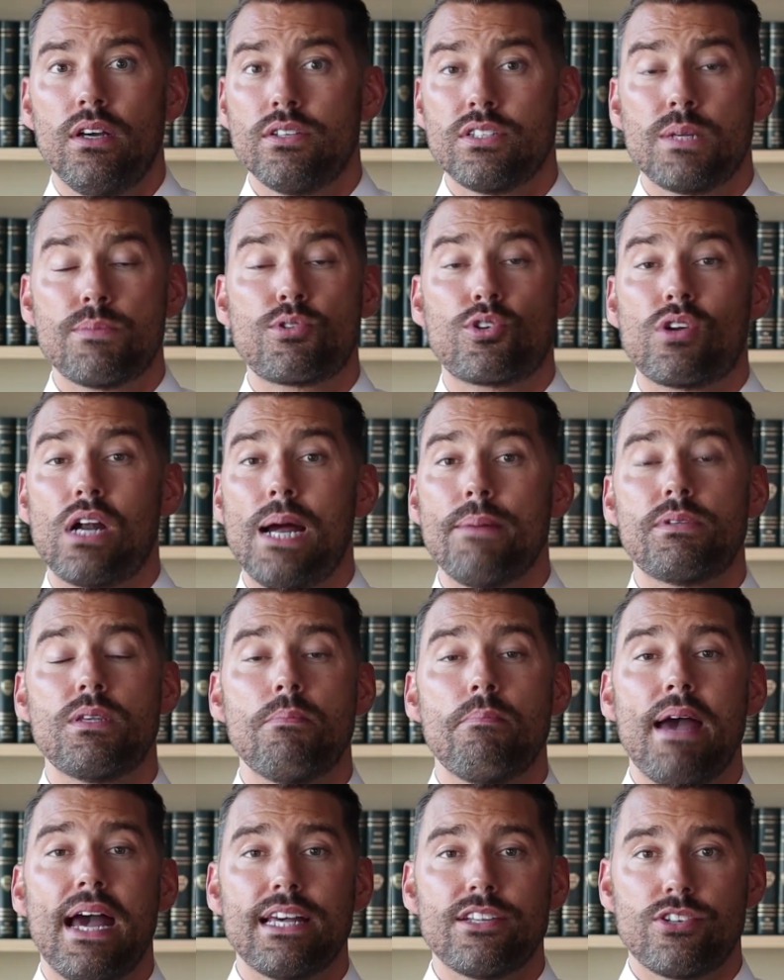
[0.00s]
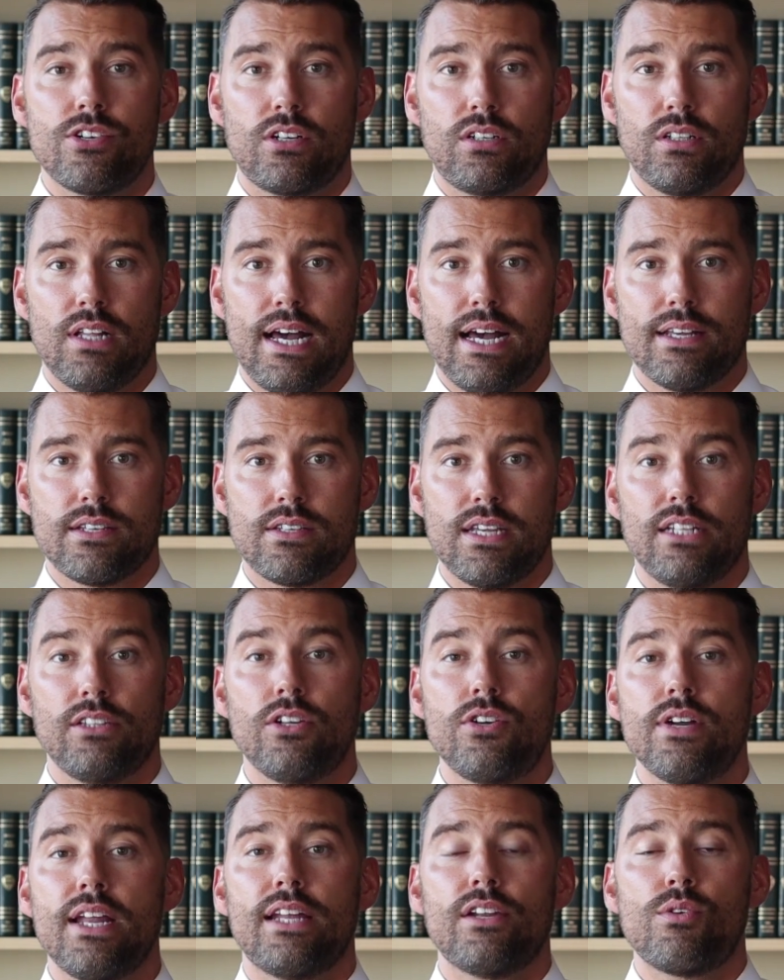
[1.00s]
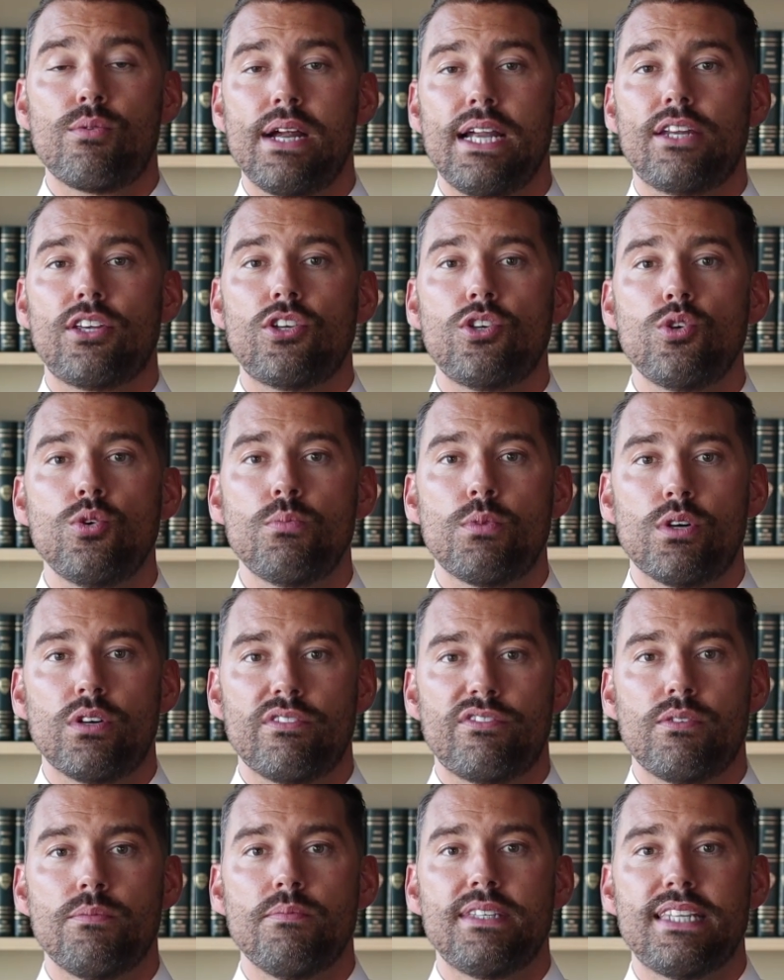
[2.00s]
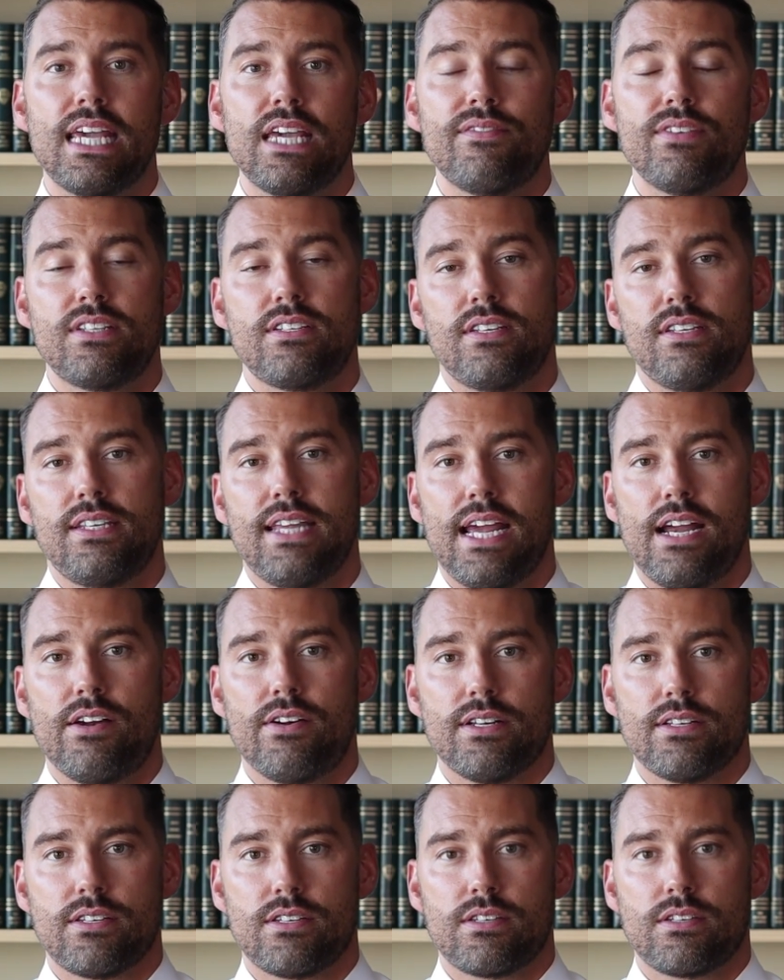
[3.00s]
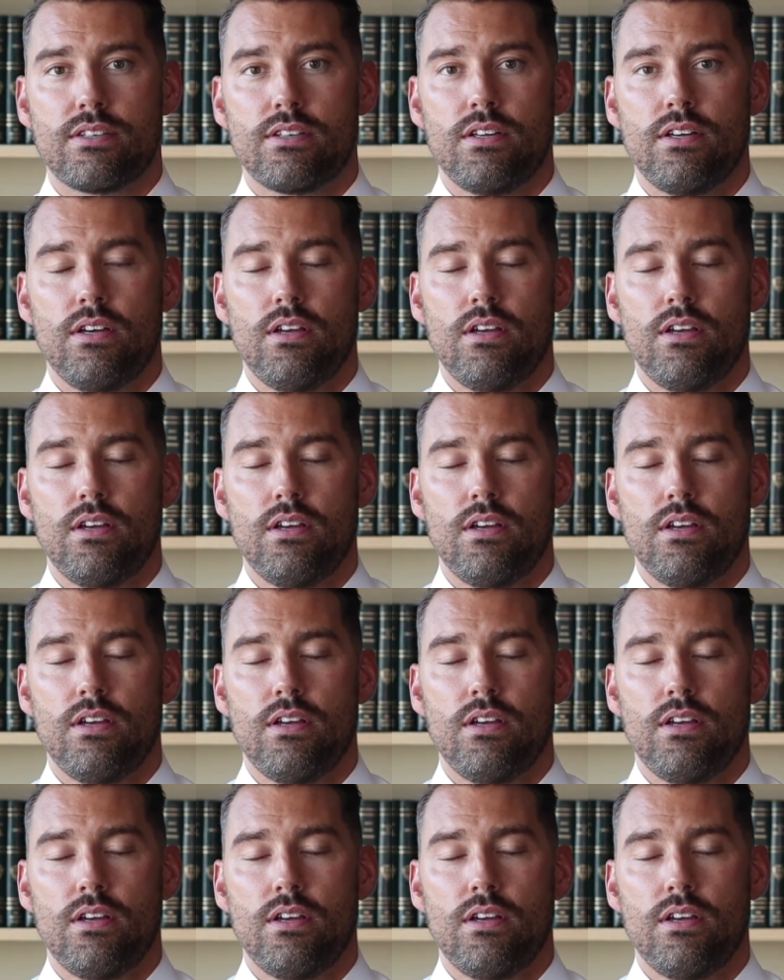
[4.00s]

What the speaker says: Subscribe to Masterclass and learn how to write humor from David Sedaris.